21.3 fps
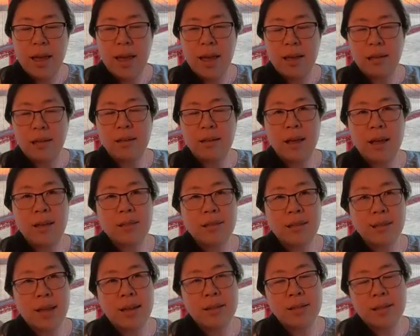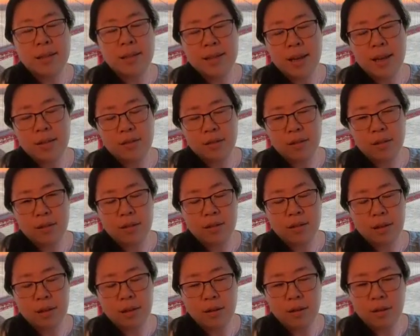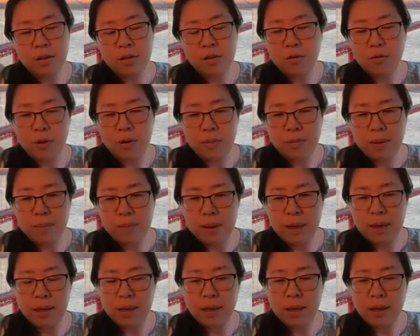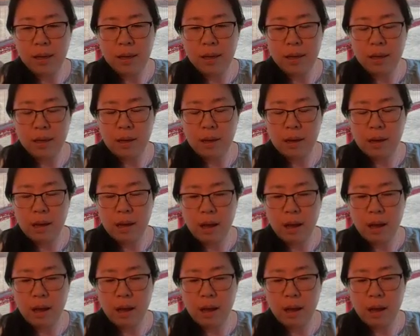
And as I said, from the beginning,